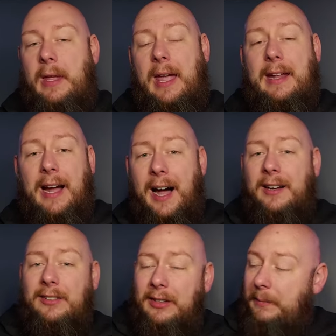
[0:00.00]
And
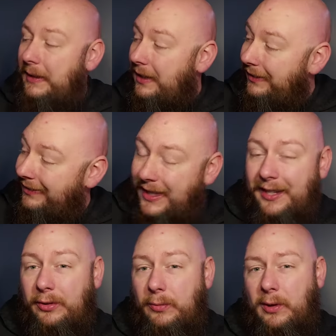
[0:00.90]
honestly, because
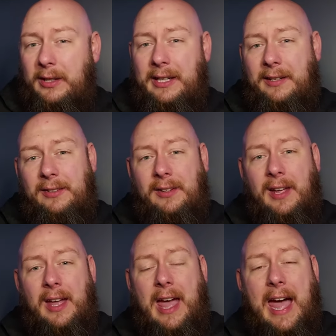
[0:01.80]
this release
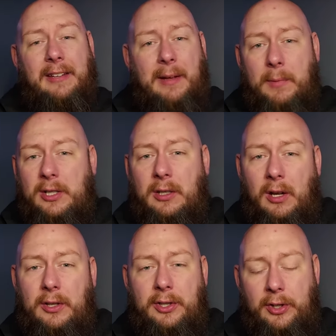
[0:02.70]
has a much
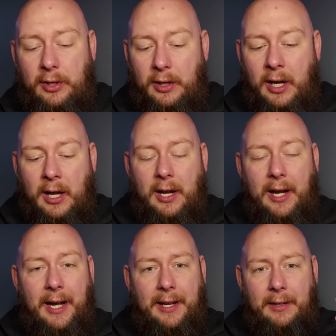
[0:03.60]
larger
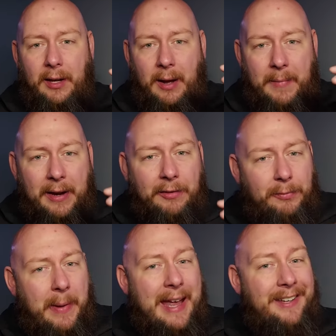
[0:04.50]
amount of
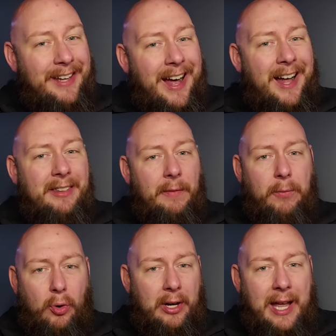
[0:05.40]
space on the
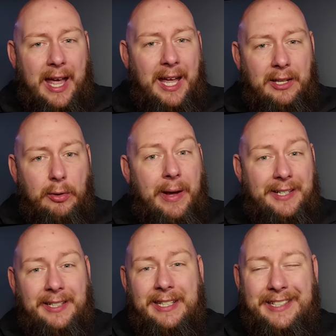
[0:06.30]
4K
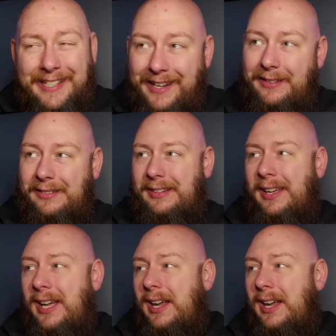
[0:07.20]
UHD disc,